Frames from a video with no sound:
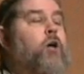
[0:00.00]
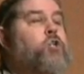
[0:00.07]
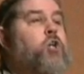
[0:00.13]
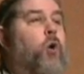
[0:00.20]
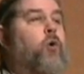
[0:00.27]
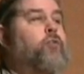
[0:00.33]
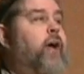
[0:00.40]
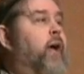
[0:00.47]

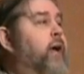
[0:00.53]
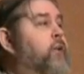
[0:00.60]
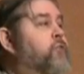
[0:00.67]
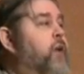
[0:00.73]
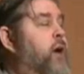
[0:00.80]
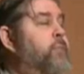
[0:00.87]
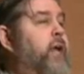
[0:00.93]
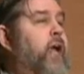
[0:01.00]
Show of hands,
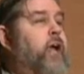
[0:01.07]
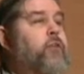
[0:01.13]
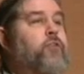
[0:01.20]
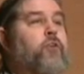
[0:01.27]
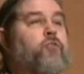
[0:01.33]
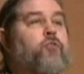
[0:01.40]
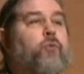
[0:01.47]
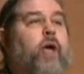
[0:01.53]
how many
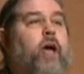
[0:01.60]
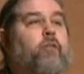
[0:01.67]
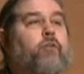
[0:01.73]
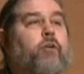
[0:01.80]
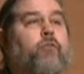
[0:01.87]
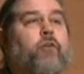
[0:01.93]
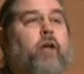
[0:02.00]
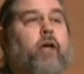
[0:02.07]
atheists do we have
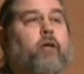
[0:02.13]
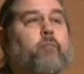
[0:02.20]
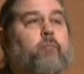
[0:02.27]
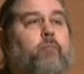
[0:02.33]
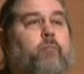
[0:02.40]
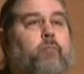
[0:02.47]
here today?